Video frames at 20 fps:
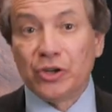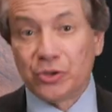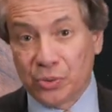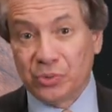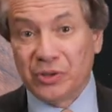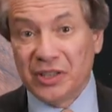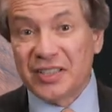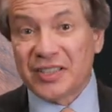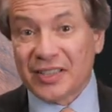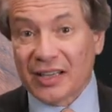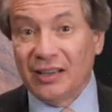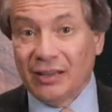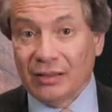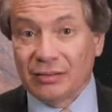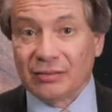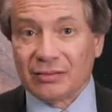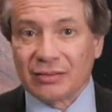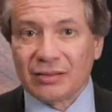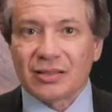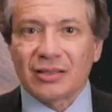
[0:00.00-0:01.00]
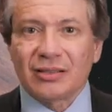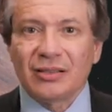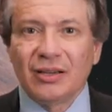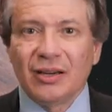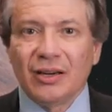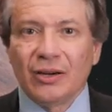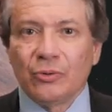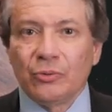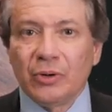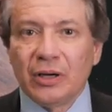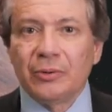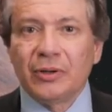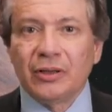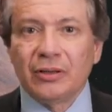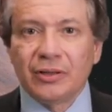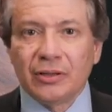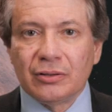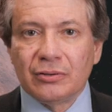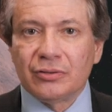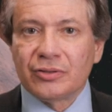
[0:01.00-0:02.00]
To this end, we will
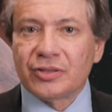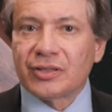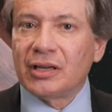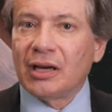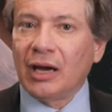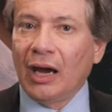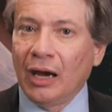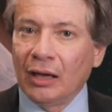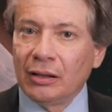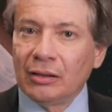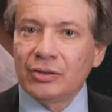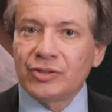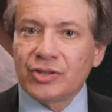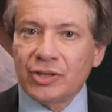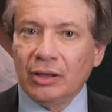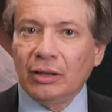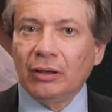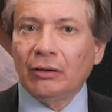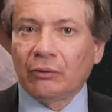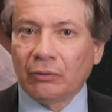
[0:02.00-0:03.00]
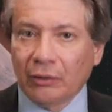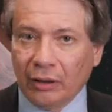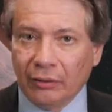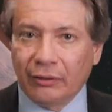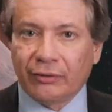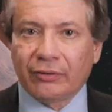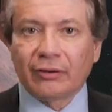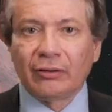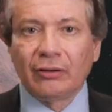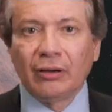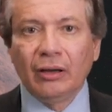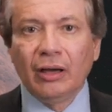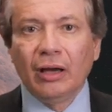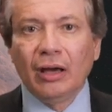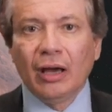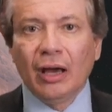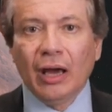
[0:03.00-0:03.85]
use the energy equation